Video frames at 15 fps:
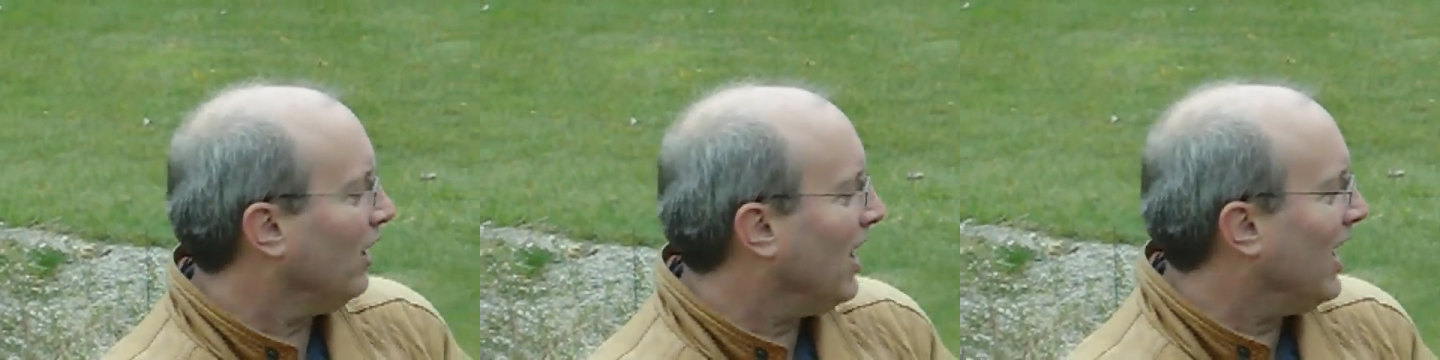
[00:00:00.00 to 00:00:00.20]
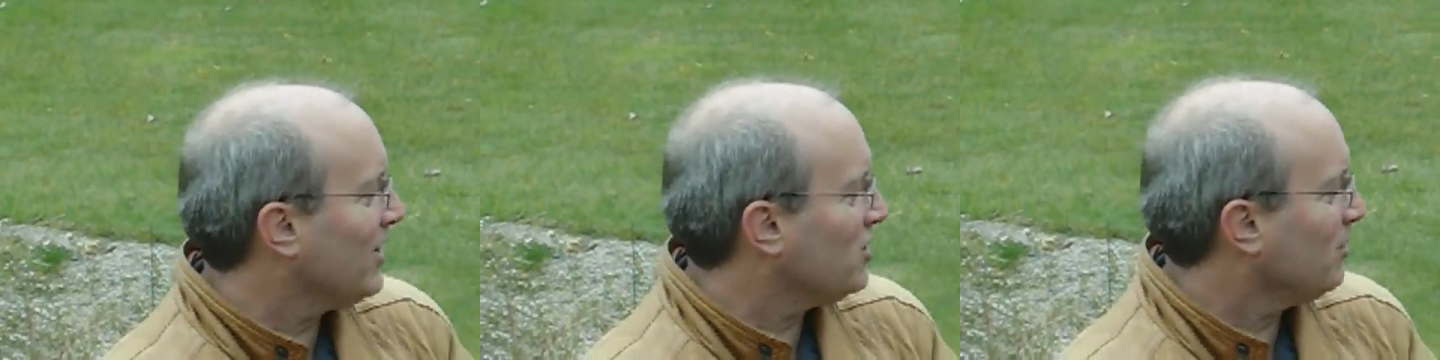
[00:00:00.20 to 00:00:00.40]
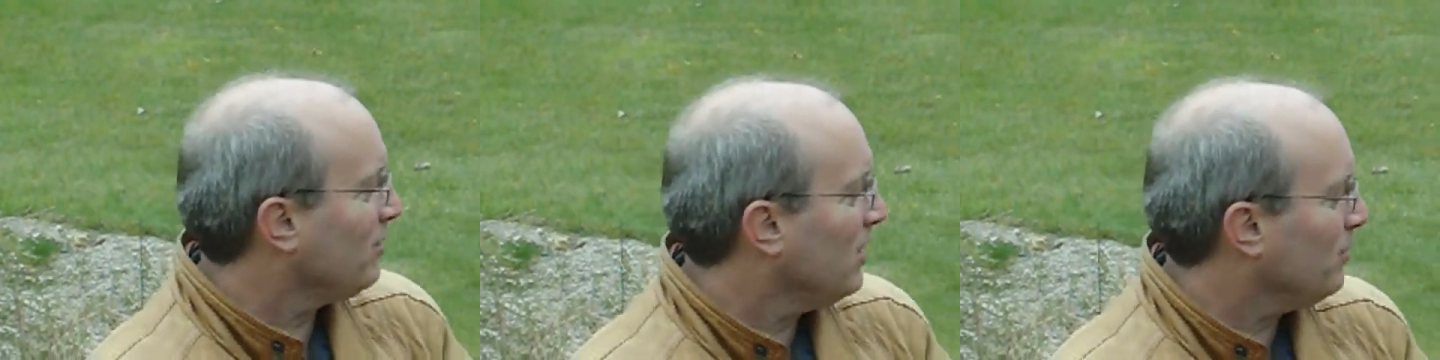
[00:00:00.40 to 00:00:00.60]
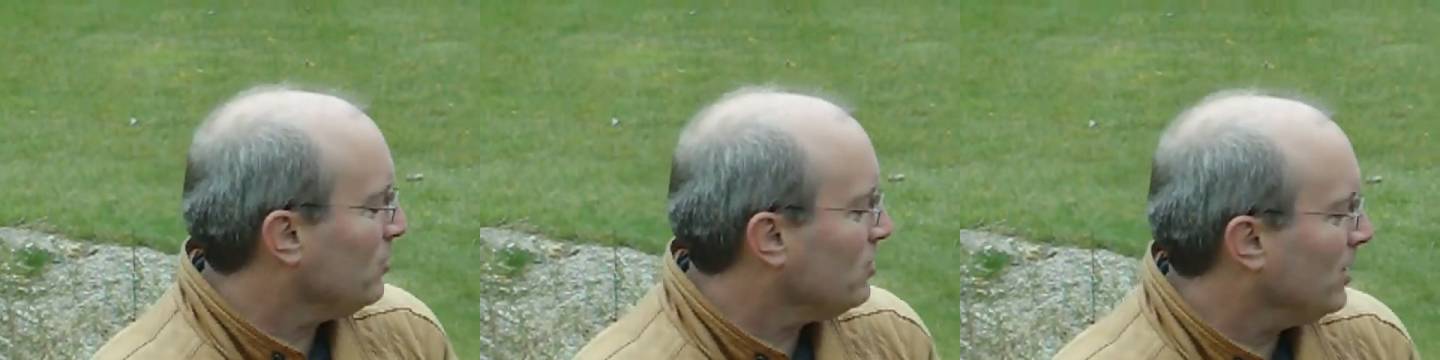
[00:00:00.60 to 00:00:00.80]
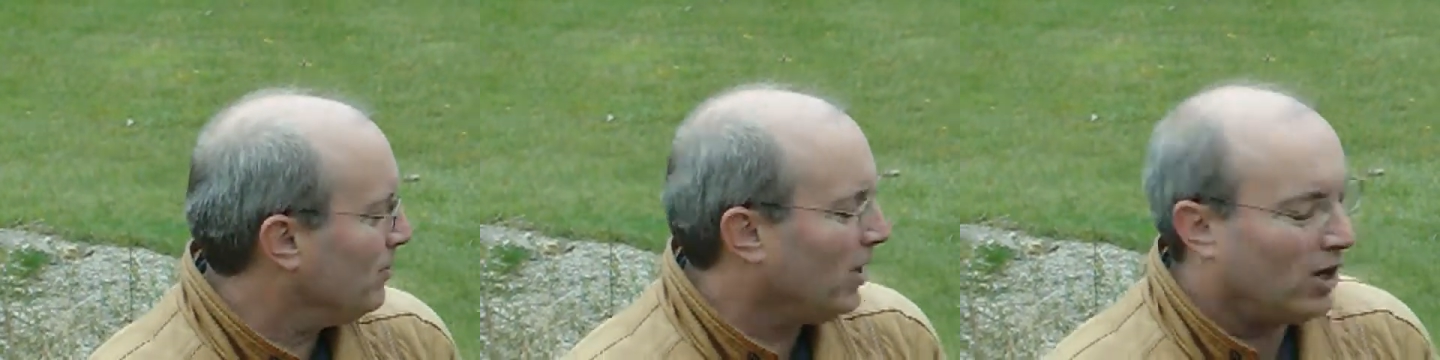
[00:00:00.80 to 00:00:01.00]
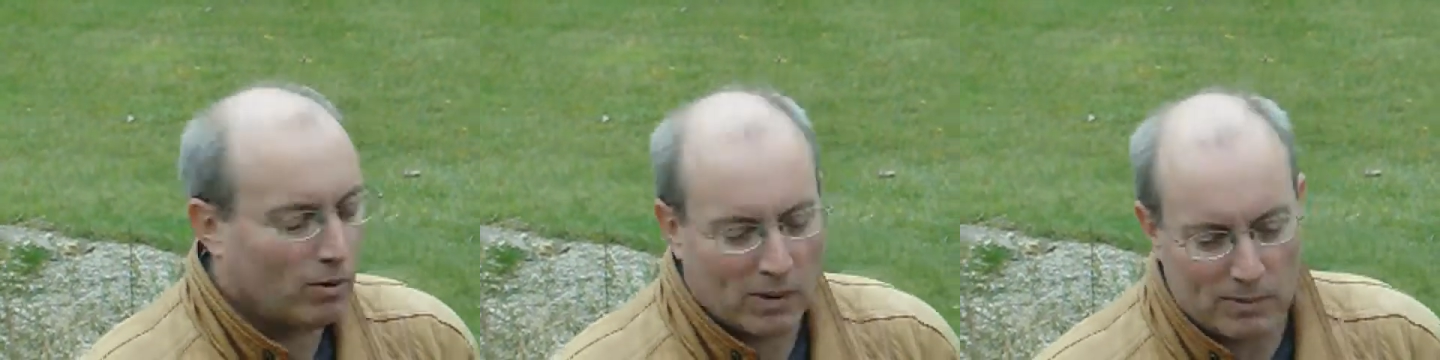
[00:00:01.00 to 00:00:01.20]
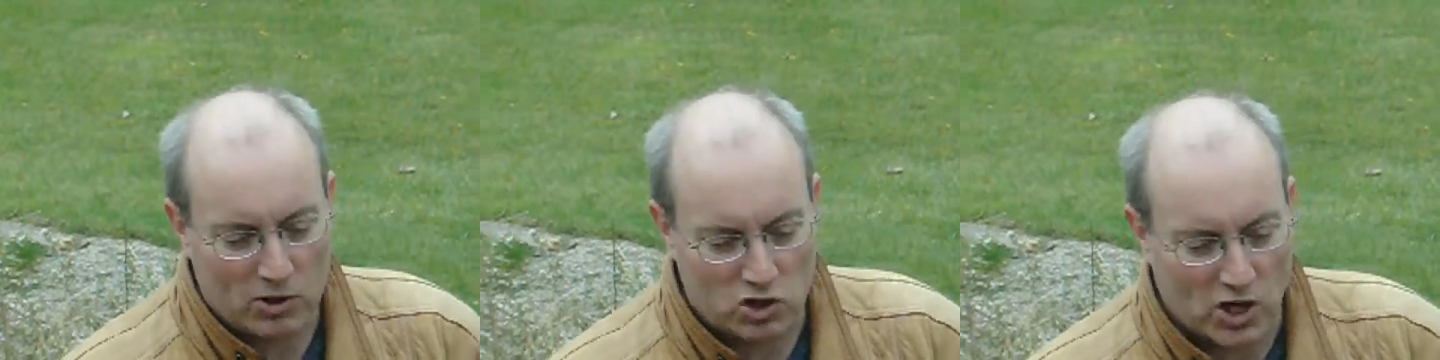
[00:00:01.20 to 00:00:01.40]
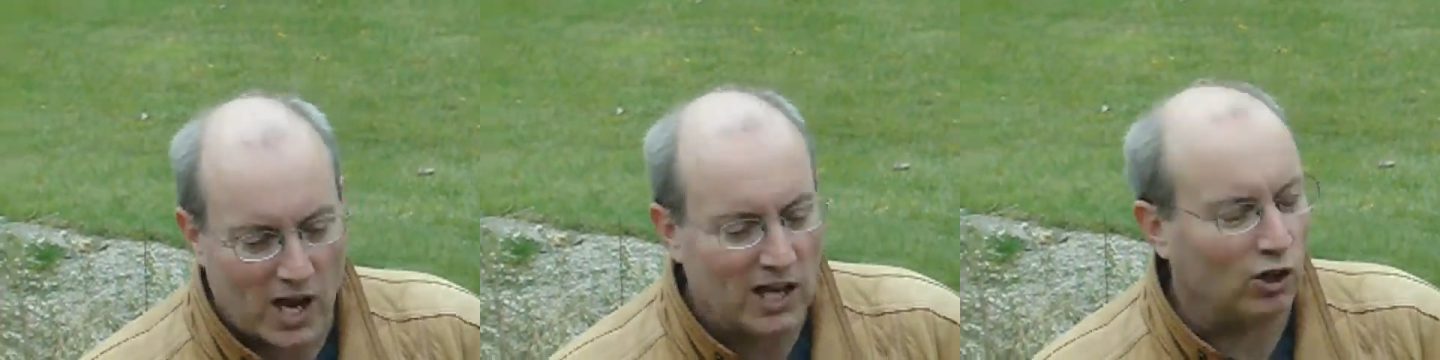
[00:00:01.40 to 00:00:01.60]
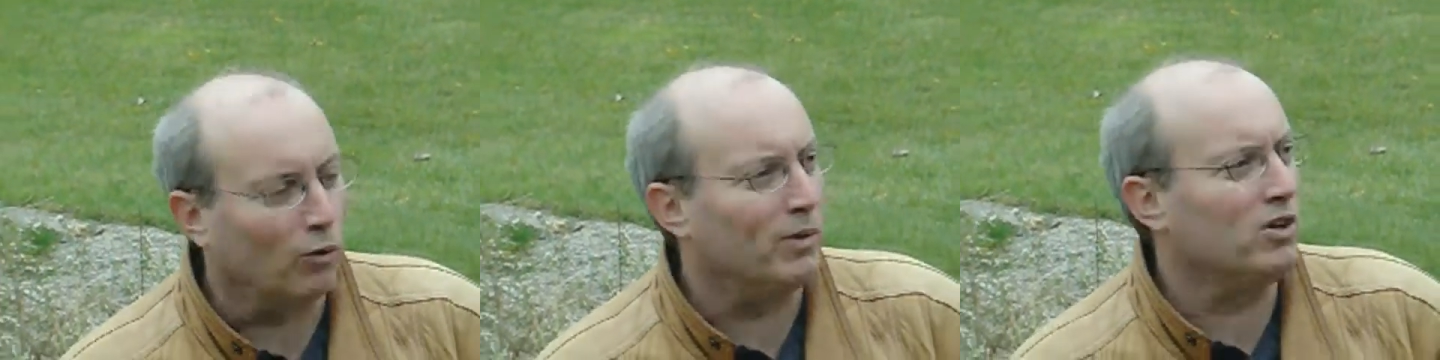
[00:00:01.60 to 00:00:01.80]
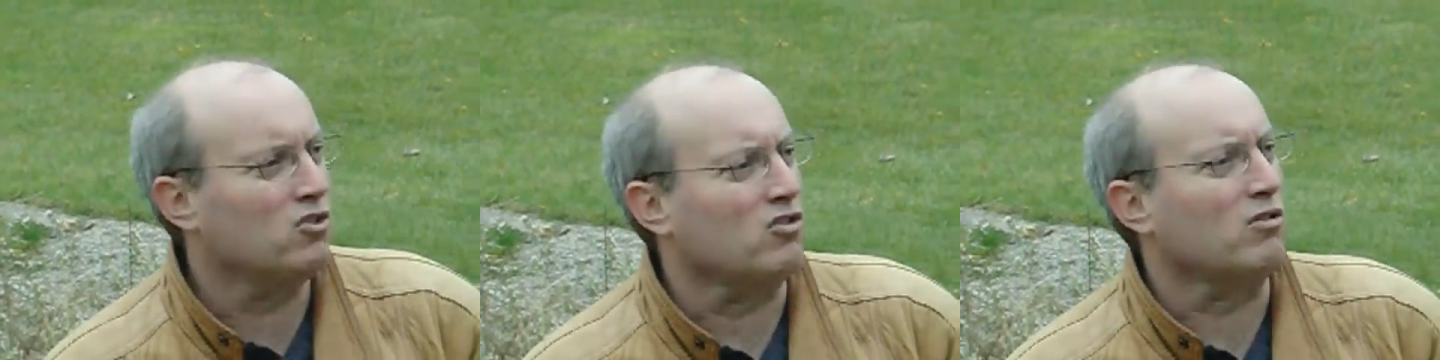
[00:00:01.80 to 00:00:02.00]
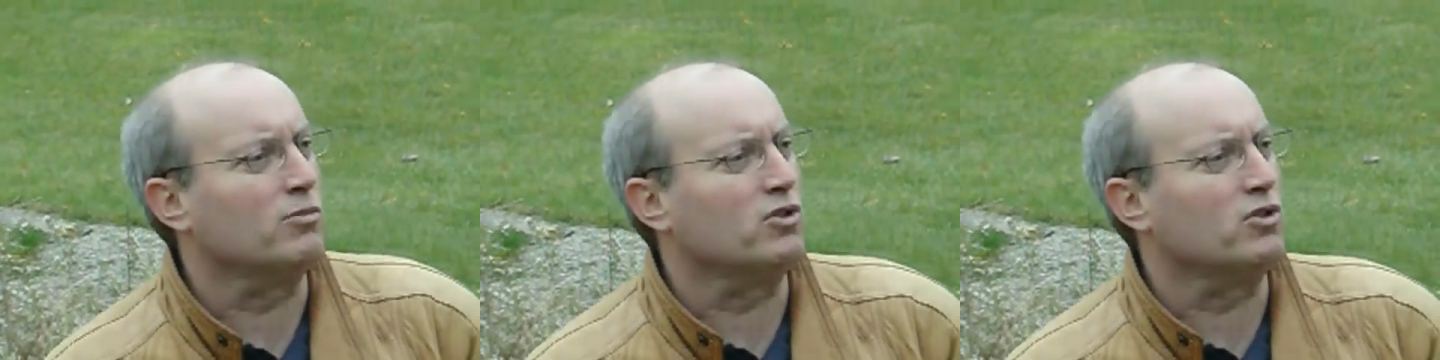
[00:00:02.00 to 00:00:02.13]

like Hans to tip in, or maybe Jay a little bit in